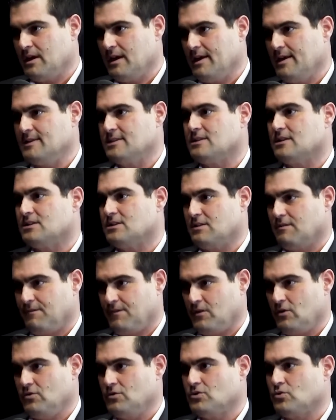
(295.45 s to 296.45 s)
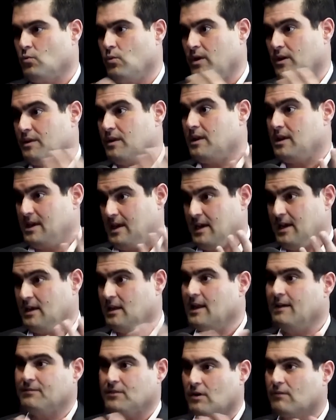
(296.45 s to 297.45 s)
is suffused with heat
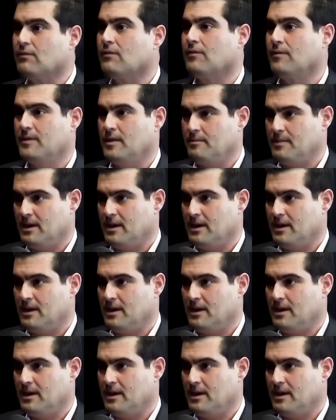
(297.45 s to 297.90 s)
left over from the